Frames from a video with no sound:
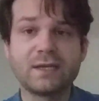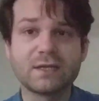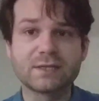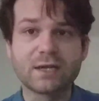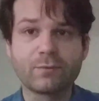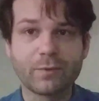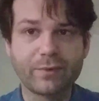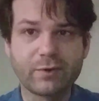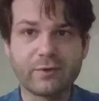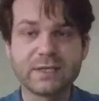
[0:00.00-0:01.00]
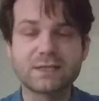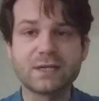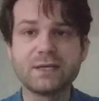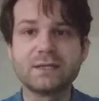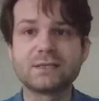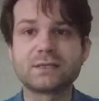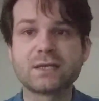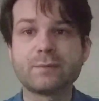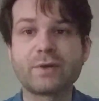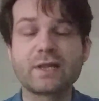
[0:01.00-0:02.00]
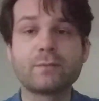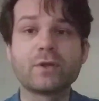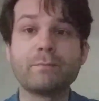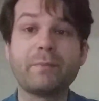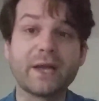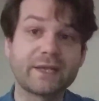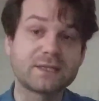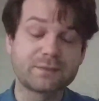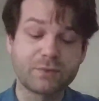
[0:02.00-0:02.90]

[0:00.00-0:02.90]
has now popularized is putting them on the bikes,